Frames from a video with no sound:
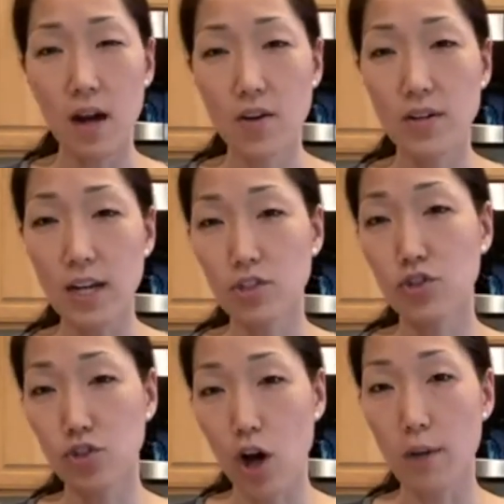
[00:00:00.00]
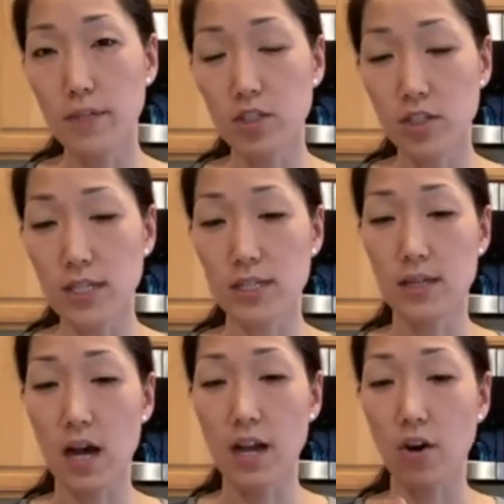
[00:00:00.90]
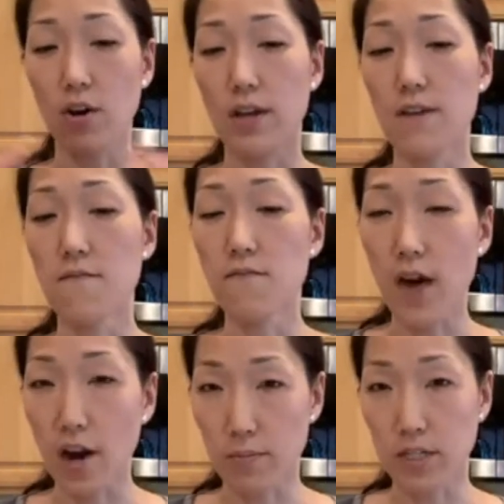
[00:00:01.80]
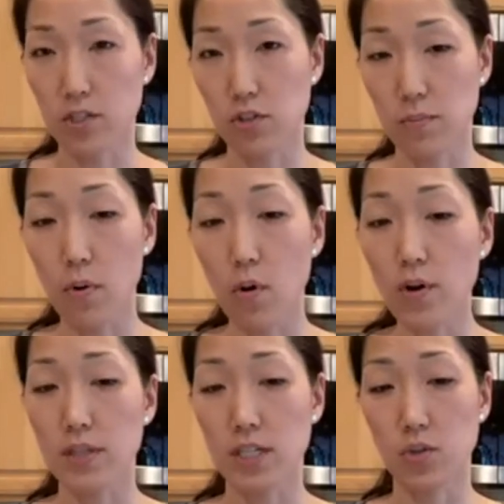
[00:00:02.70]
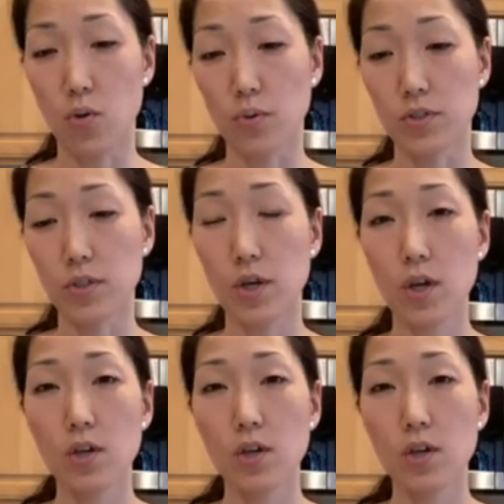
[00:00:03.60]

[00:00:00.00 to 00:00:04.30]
our next job is to design our environment to support these goals.